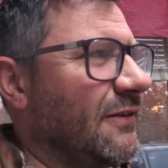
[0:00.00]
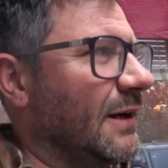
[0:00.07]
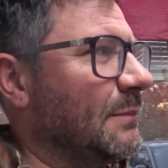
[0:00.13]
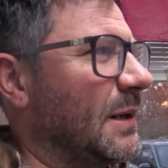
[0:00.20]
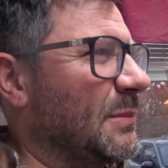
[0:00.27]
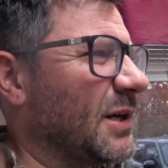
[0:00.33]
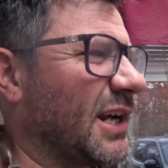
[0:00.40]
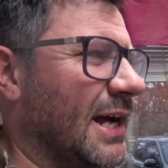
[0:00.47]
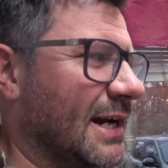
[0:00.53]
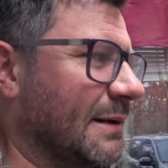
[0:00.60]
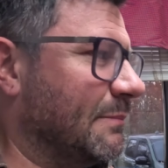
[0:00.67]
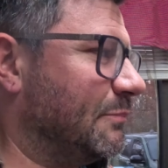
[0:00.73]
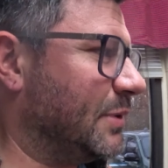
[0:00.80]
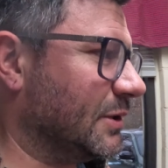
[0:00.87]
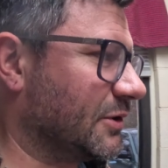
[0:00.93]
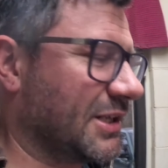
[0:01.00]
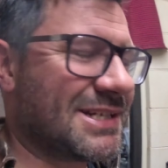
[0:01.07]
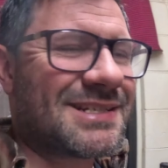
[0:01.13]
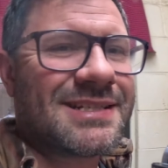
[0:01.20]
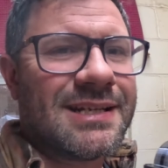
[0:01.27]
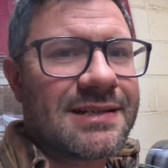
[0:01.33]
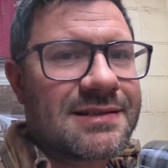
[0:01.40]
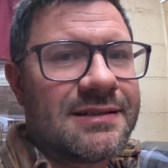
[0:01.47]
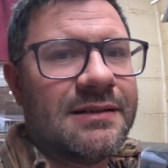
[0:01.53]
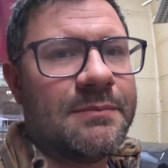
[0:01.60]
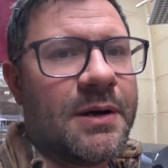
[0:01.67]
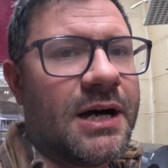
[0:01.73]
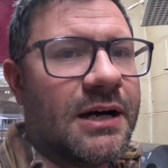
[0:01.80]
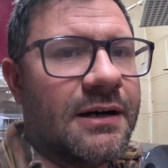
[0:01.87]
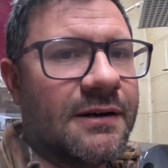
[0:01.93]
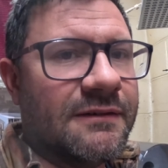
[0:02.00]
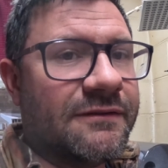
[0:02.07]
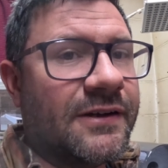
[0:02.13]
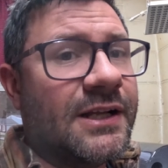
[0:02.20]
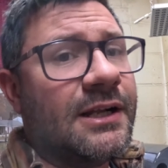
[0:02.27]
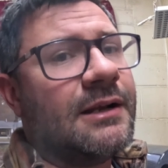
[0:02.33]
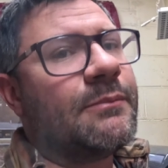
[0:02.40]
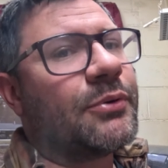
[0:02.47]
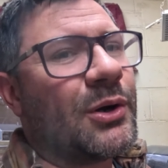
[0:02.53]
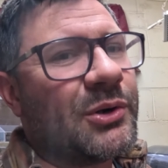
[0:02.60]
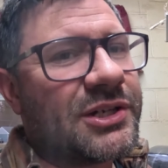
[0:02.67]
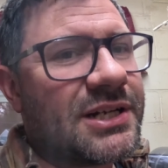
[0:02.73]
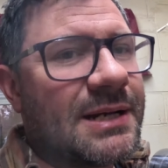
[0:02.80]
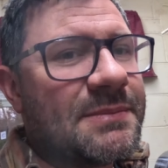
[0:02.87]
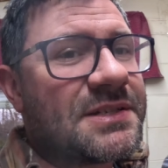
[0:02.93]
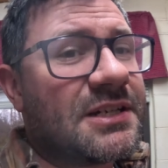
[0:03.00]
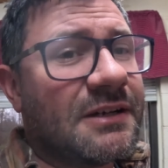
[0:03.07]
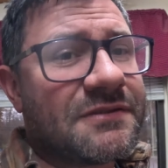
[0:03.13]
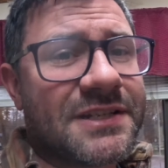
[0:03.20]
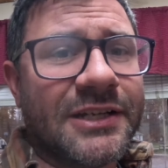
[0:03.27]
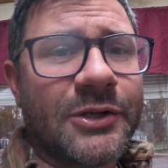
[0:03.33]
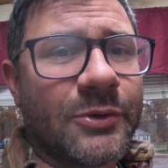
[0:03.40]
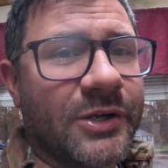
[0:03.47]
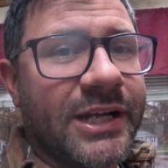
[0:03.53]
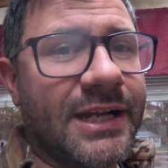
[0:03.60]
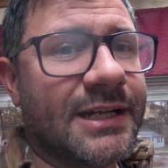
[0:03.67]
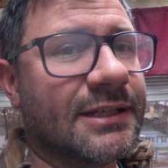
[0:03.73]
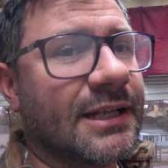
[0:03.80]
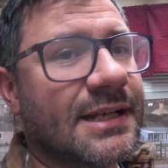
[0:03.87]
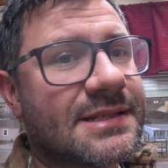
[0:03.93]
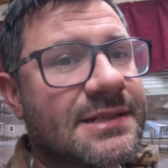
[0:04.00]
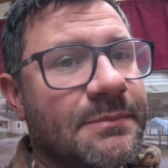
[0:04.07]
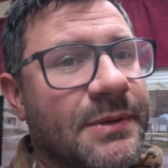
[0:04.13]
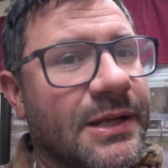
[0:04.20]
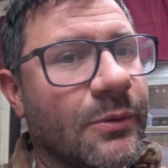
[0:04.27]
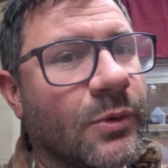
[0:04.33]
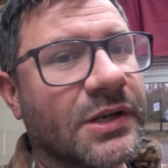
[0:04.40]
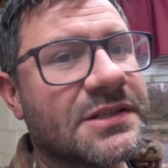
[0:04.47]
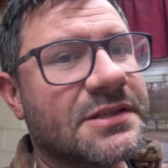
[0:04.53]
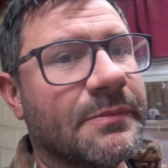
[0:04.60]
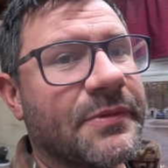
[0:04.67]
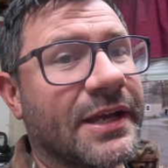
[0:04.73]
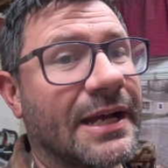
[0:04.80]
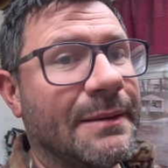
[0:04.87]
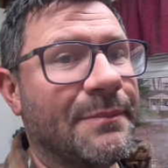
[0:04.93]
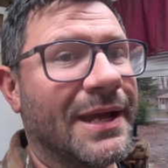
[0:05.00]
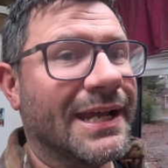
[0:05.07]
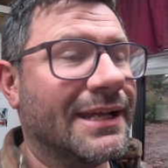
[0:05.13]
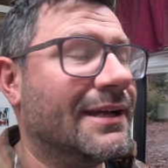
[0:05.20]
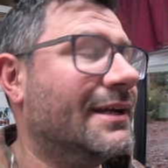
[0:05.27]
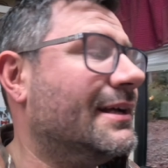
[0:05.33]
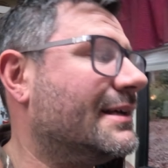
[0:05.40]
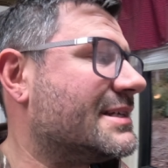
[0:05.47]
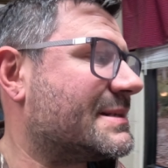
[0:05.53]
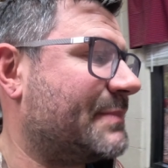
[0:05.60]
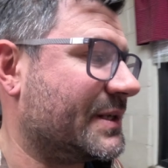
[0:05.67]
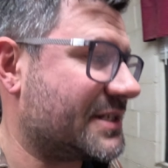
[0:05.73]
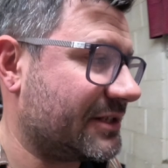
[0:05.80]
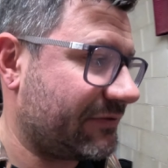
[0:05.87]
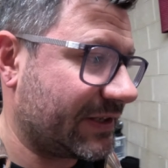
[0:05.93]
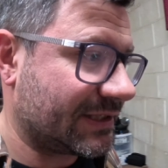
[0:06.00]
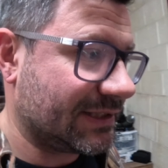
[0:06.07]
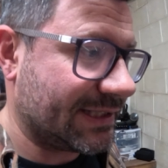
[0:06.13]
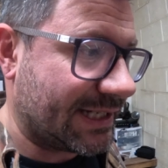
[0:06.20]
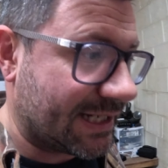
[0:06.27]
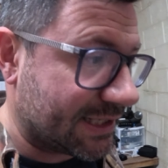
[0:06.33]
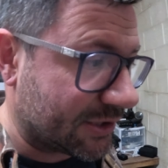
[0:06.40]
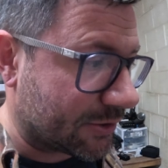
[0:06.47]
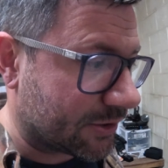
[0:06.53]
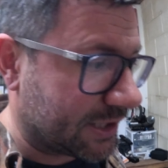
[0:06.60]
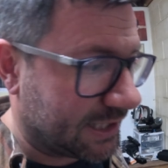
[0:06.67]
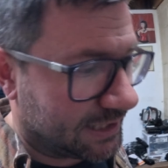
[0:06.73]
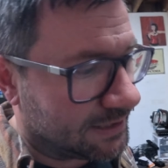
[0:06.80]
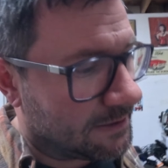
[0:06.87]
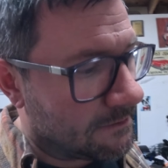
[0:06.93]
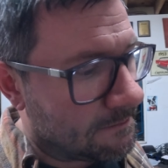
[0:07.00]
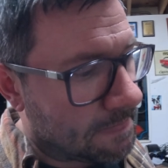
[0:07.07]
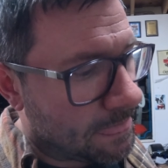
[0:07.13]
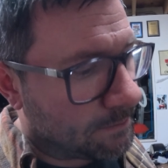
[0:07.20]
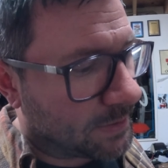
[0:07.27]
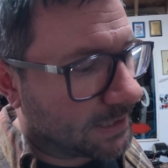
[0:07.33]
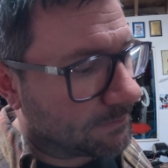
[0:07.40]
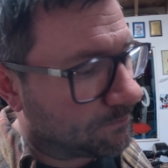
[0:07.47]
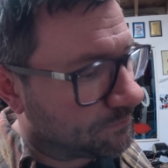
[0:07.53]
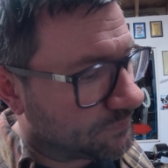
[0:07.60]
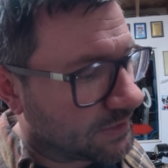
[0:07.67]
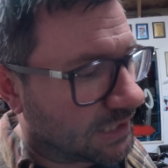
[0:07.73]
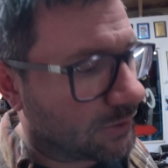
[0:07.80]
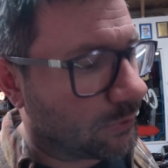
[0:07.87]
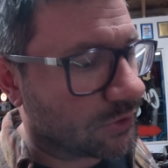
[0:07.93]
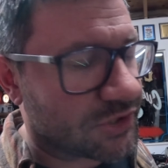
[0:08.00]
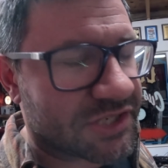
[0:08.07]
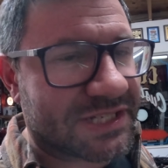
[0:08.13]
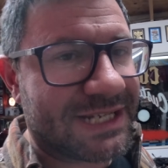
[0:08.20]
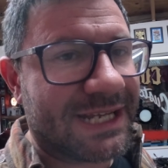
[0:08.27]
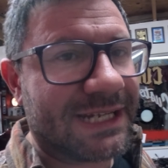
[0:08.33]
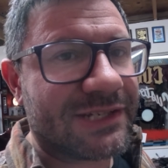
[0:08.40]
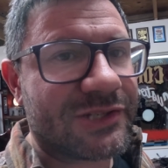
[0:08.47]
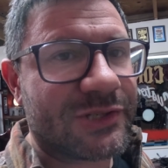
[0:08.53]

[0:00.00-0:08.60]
I'm gonna kind of build a system of prototype stuffs in green unless somebody wants something I make specifically in green, but I will just get